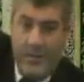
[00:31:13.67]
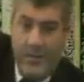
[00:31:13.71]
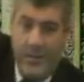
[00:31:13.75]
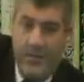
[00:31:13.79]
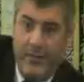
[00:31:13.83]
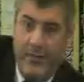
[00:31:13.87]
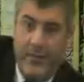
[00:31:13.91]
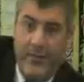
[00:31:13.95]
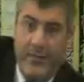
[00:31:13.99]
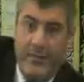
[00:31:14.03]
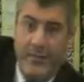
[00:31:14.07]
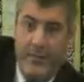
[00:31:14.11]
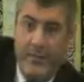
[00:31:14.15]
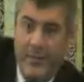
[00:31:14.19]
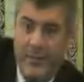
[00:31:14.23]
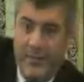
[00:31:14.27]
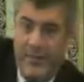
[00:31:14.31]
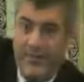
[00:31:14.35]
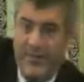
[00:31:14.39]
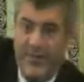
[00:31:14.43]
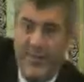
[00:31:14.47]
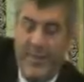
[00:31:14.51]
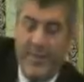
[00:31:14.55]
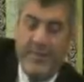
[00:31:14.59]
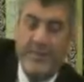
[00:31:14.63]
It's a
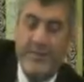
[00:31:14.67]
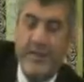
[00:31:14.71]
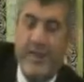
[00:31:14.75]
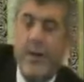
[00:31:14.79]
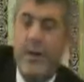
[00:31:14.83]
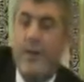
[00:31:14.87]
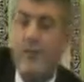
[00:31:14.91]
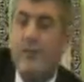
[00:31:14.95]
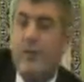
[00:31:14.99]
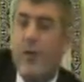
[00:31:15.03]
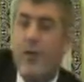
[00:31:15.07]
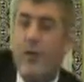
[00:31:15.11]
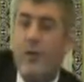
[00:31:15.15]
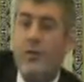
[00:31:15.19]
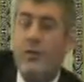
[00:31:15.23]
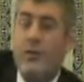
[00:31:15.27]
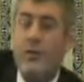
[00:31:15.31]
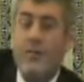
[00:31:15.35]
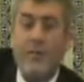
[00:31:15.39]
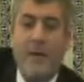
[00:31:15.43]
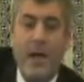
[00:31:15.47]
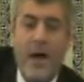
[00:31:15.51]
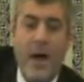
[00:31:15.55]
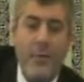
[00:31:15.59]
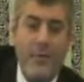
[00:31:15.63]
center of all
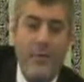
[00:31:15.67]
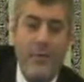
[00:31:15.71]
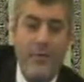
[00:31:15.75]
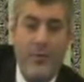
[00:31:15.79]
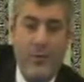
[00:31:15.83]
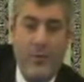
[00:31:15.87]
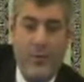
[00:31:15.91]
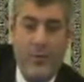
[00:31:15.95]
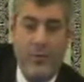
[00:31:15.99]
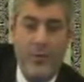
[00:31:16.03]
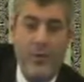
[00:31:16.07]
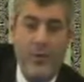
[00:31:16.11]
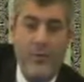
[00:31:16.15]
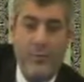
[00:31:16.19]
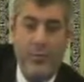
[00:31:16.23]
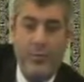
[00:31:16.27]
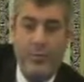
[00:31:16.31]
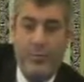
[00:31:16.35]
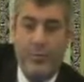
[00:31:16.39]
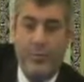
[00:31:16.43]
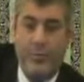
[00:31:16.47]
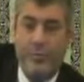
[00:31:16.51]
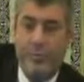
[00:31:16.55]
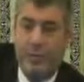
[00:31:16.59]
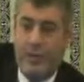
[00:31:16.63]
the bombs, all the
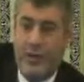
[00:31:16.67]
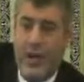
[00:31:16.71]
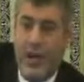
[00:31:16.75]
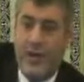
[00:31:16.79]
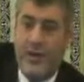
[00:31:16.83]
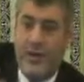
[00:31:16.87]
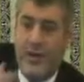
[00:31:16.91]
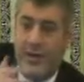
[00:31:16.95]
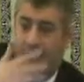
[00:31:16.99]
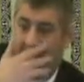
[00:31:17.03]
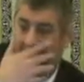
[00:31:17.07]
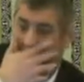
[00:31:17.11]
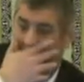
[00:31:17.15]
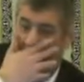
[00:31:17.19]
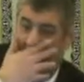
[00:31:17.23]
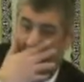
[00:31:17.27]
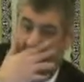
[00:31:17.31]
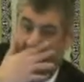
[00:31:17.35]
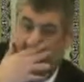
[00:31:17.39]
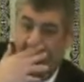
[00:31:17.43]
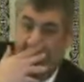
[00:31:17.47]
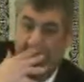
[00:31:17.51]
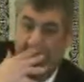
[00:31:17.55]
pushtakim,